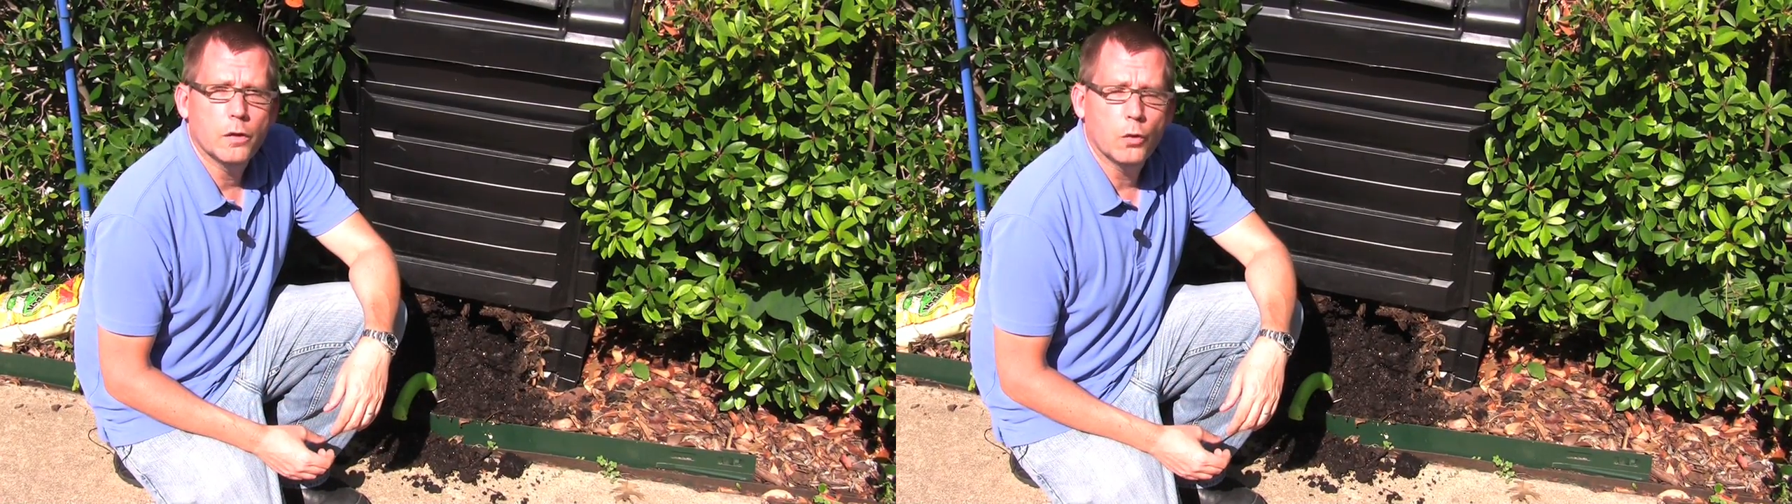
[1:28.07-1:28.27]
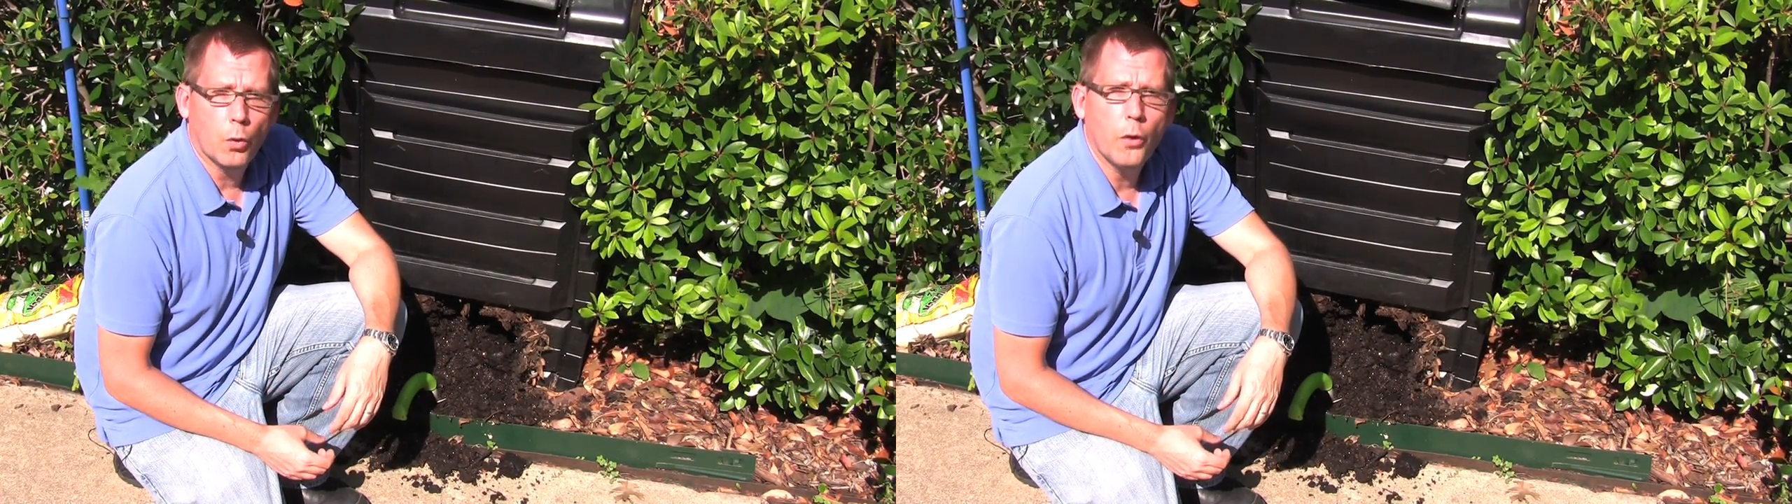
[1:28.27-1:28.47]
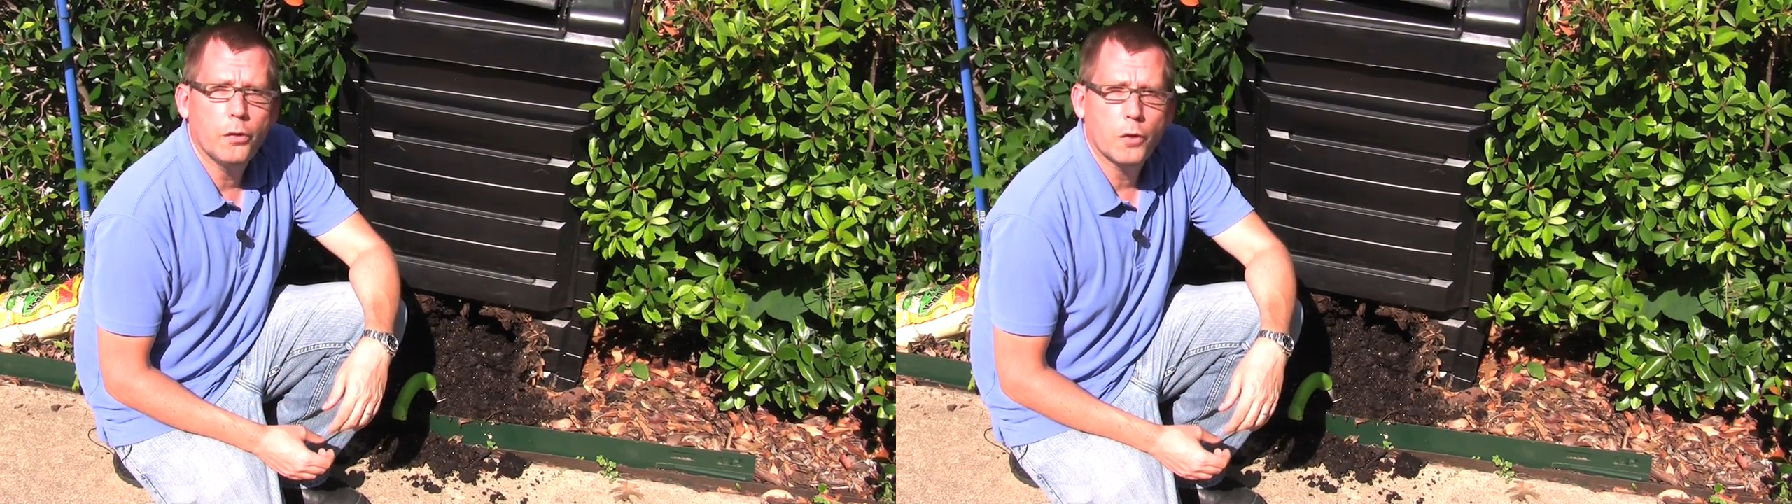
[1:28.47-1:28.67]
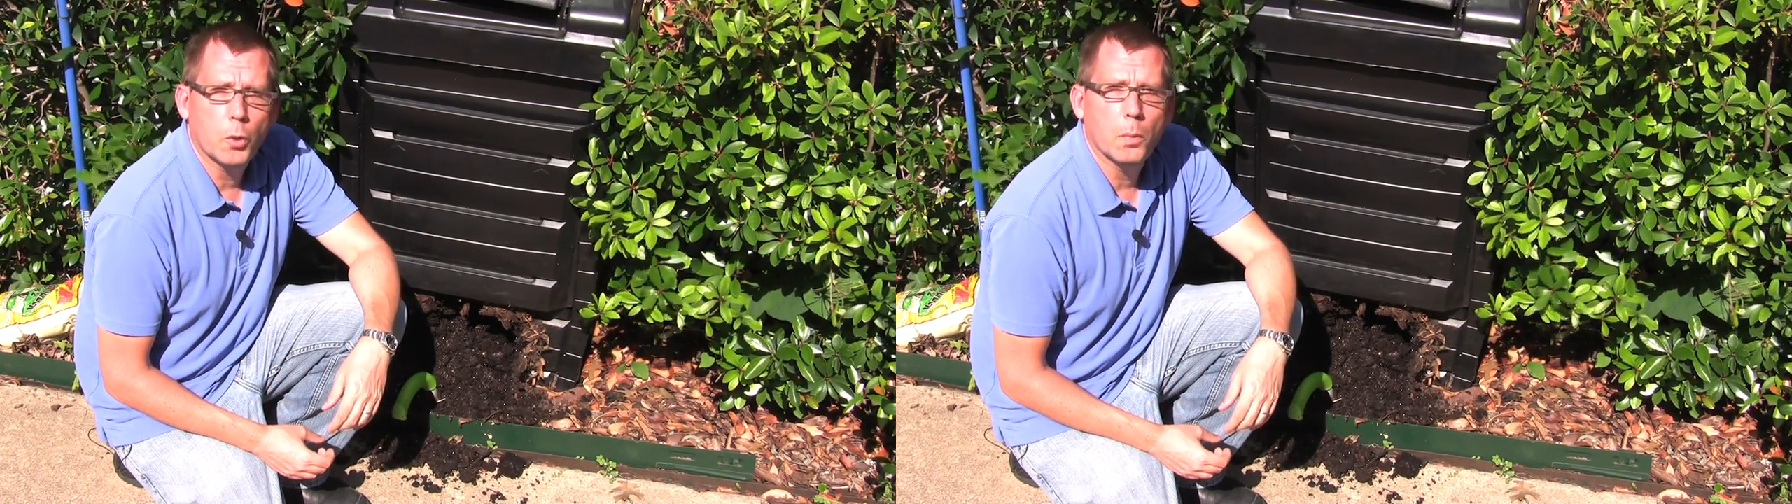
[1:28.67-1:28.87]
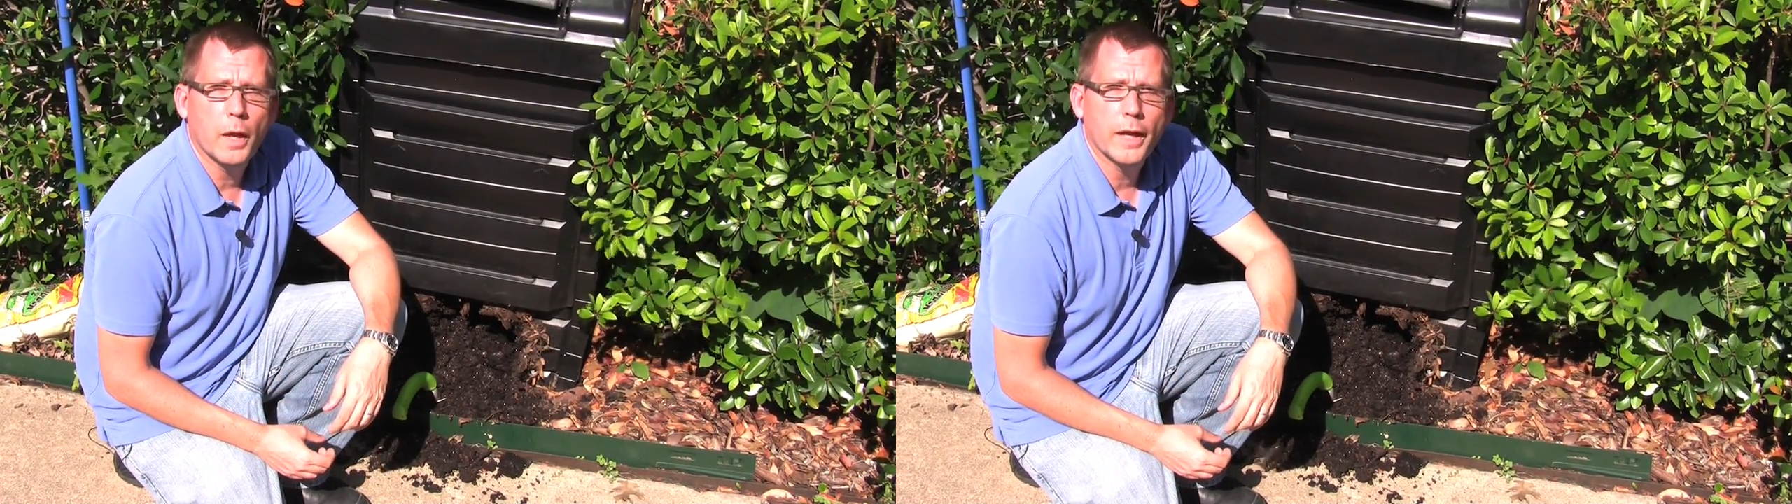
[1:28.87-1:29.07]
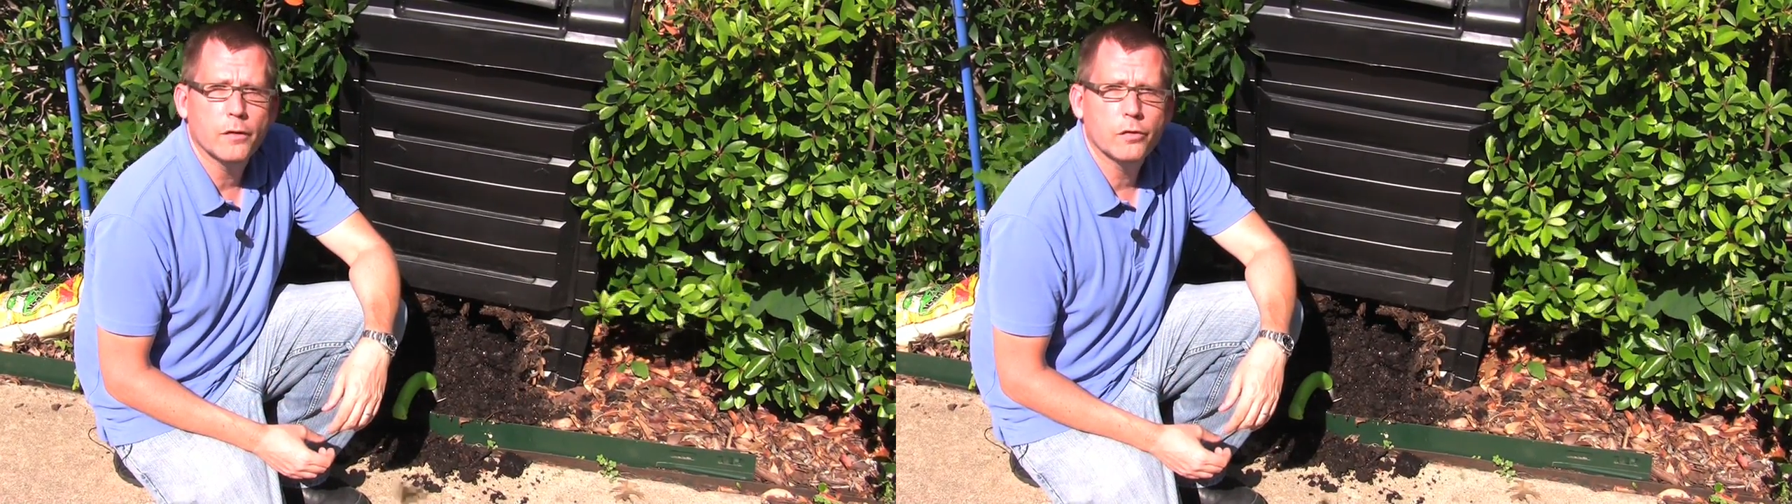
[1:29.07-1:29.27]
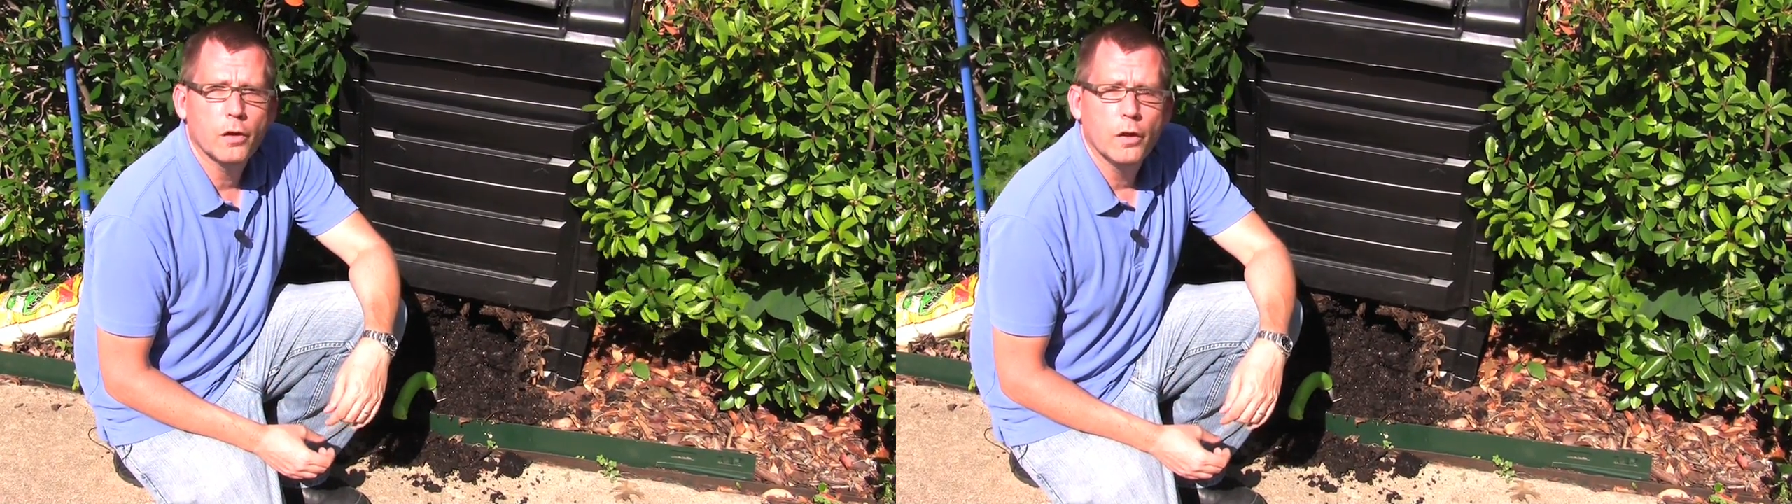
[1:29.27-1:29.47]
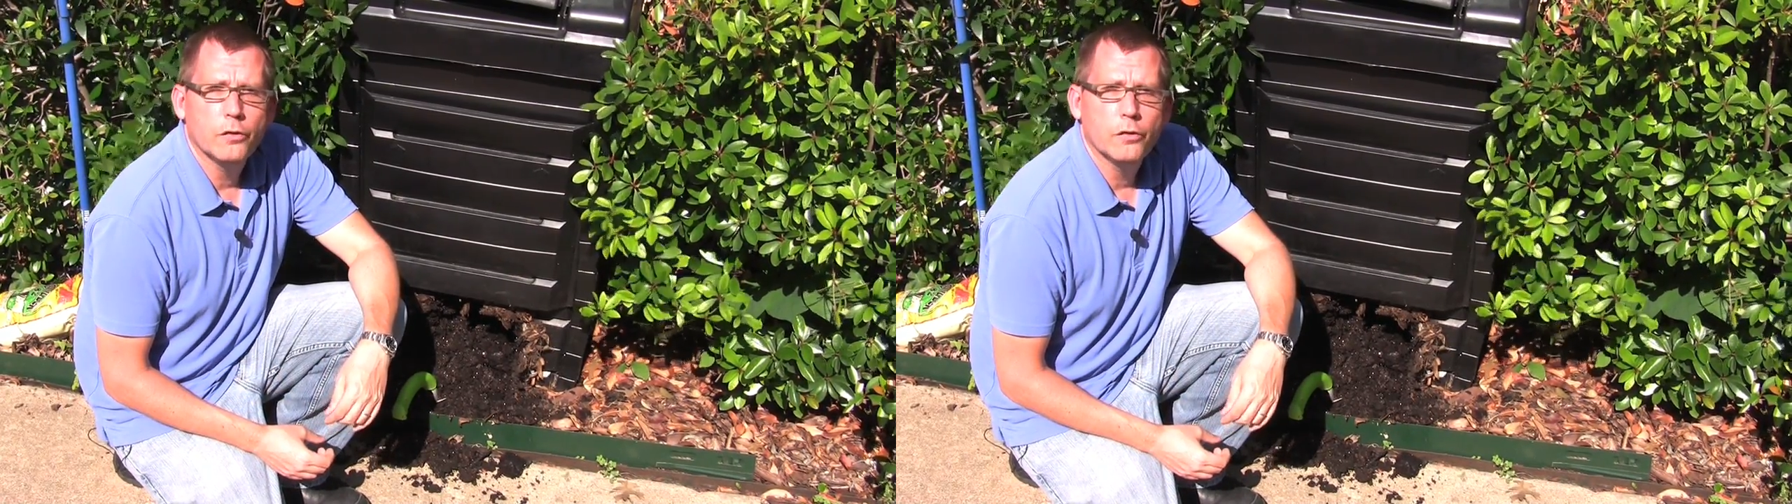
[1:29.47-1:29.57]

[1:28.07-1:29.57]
growth of your plants.